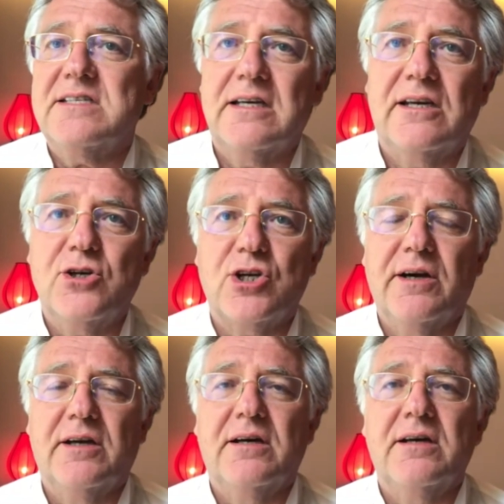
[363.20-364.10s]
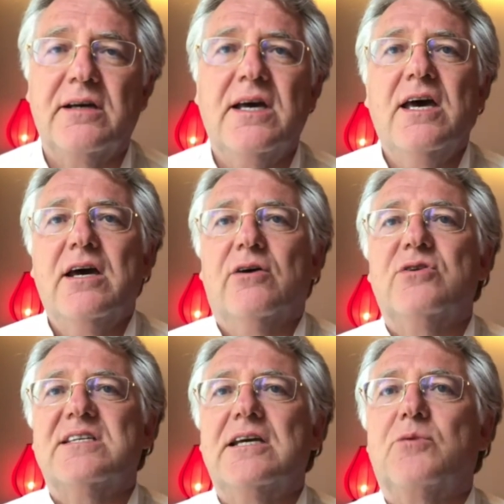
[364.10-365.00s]
city in China. And to
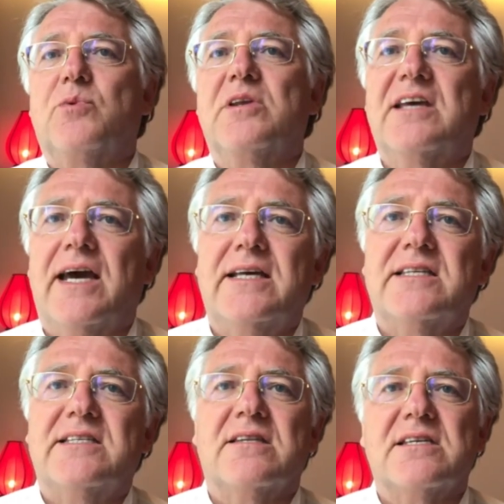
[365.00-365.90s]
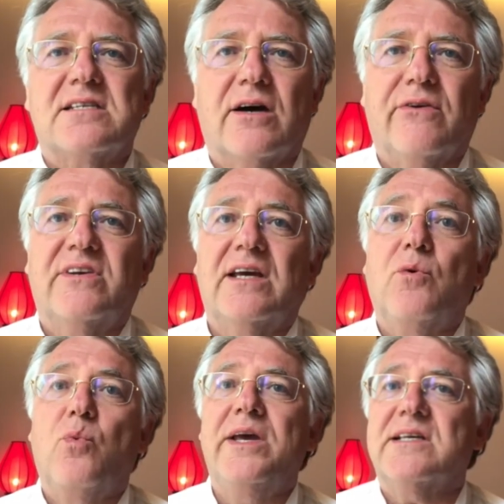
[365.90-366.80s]
see it with gates, this kind of thing,
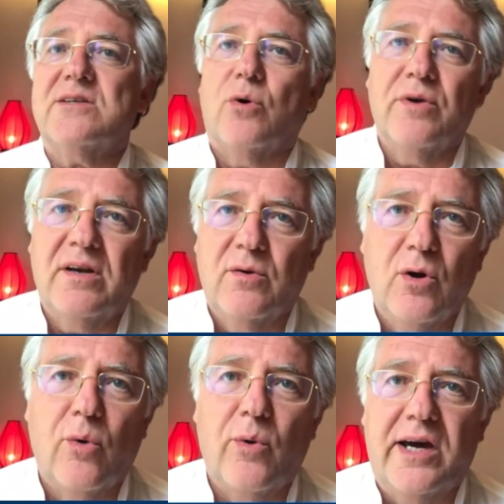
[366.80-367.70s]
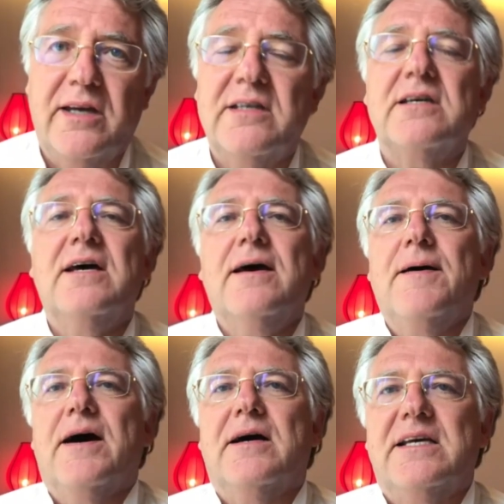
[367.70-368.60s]
weeks on no end,
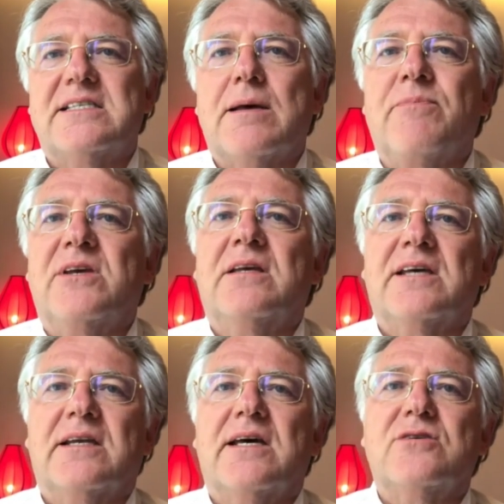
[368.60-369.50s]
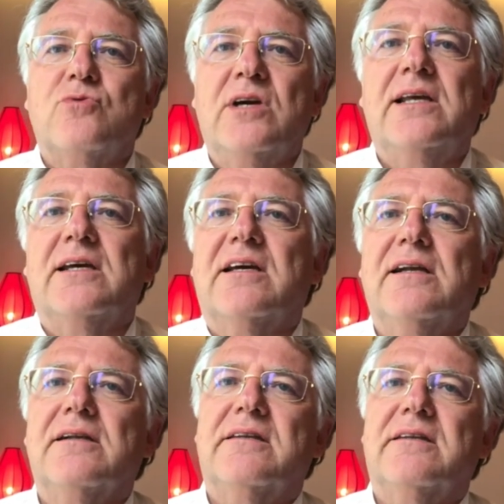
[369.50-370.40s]
is something that has really
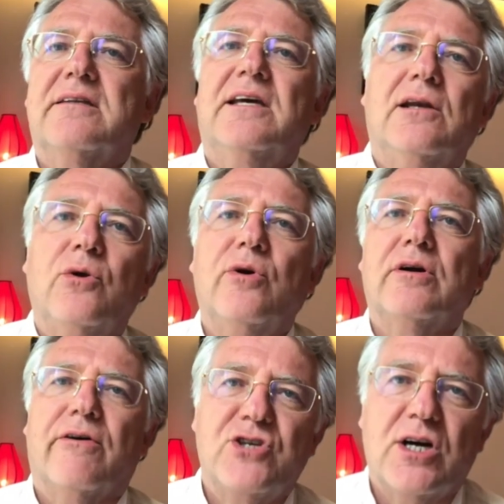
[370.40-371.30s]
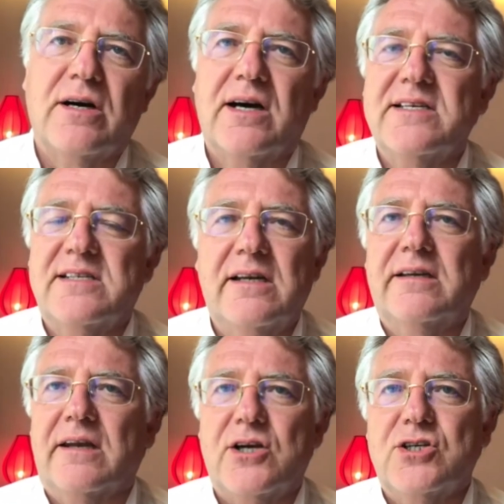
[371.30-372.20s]
killed the allure of Shanghai as an
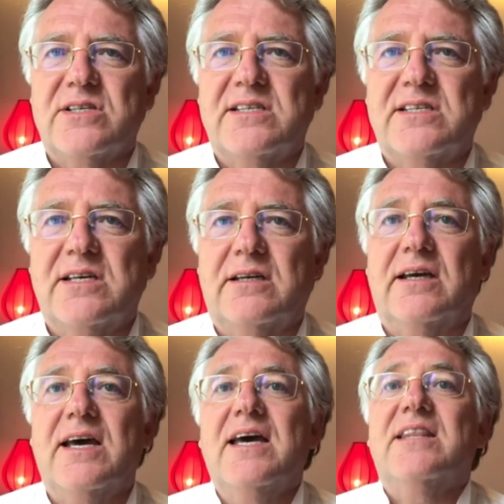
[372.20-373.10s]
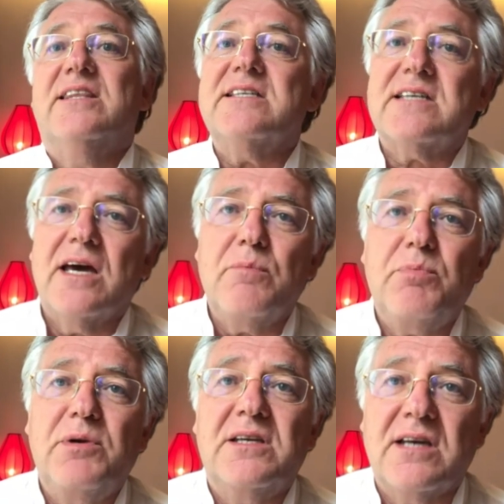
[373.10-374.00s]
international city. This can be
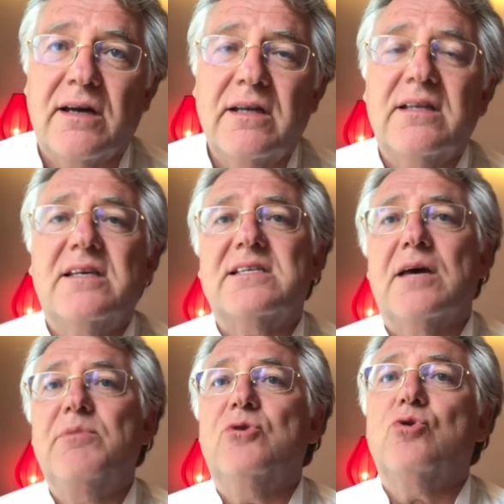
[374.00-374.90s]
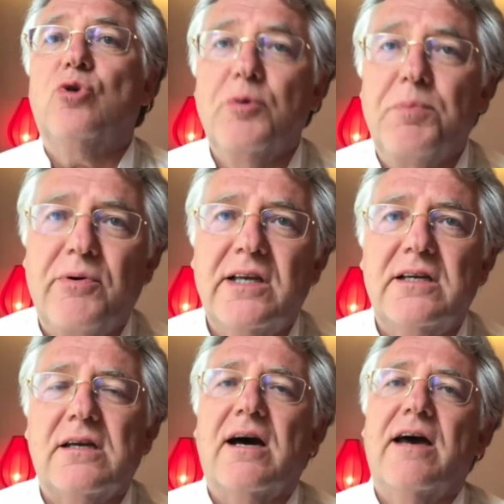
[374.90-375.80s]
done, this can be recuperated.
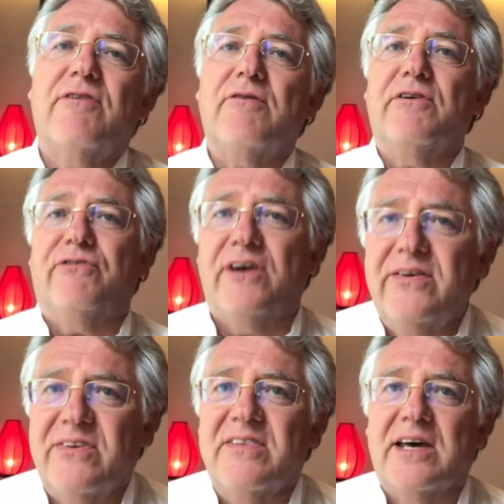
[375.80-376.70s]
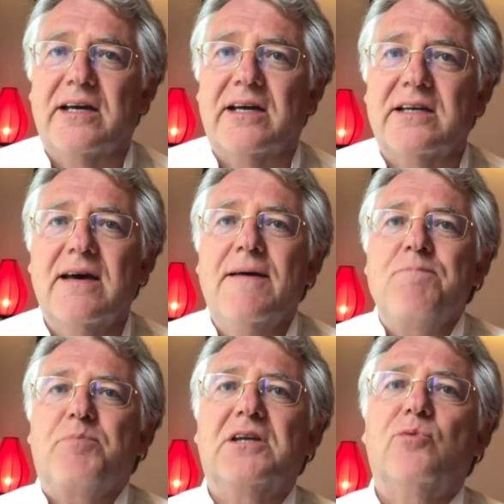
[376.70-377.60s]
I have every faith in that,
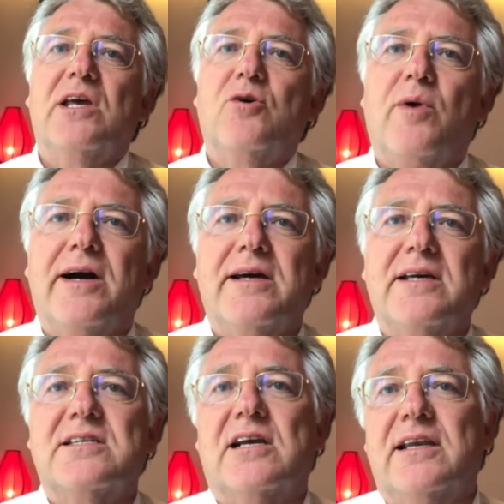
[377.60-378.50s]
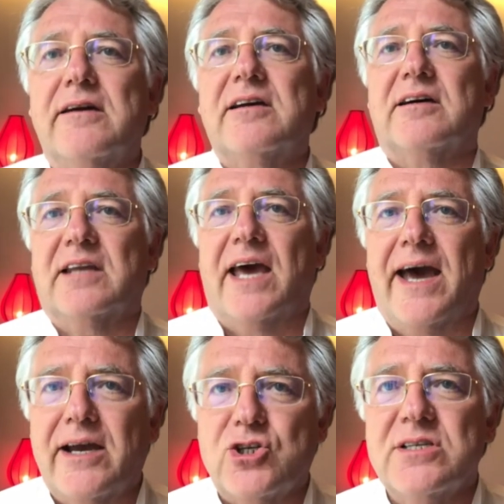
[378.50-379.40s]
but it requires clear-cut
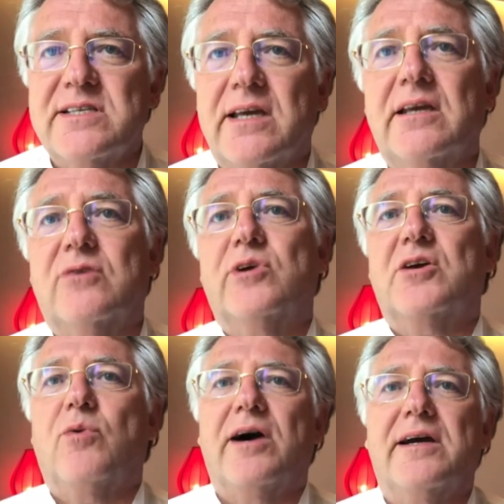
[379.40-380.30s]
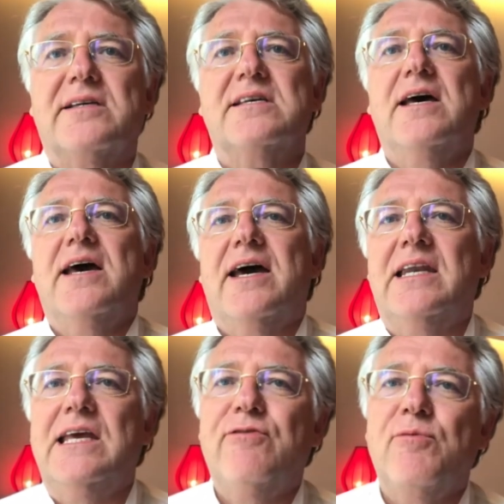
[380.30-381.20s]
actions, and it requires an
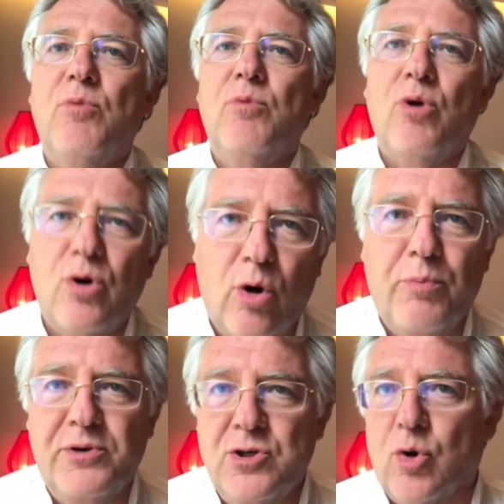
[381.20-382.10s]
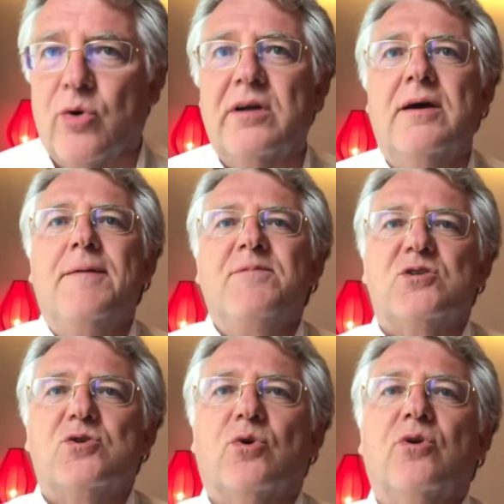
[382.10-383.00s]
even more open door.
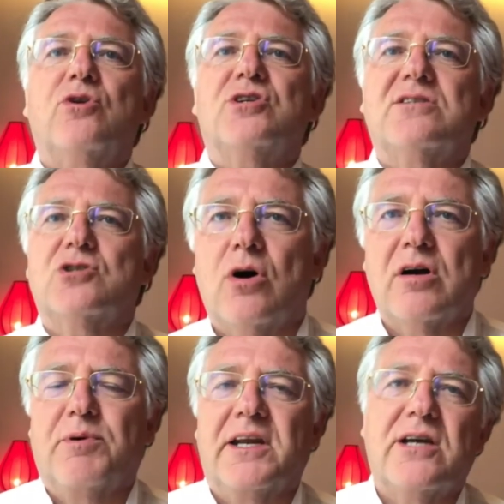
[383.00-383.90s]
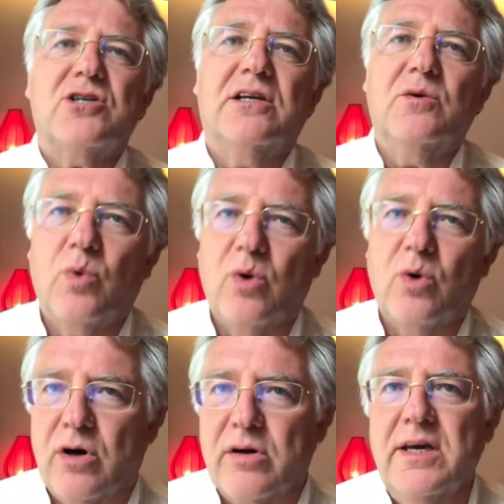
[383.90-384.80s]
So not just talk, but actually
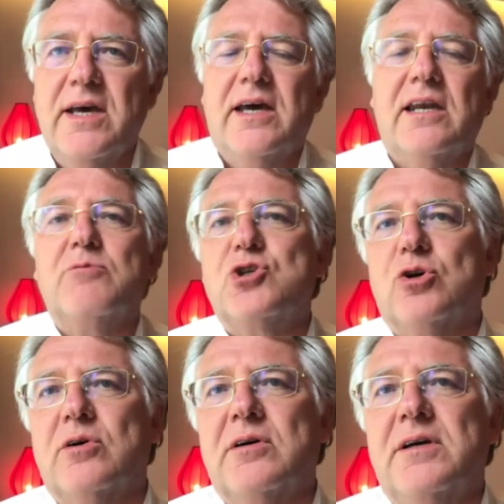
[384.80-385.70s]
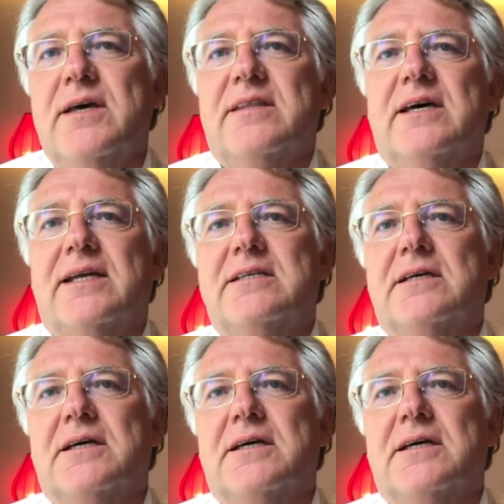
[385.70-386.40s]
walk. And I'm sure that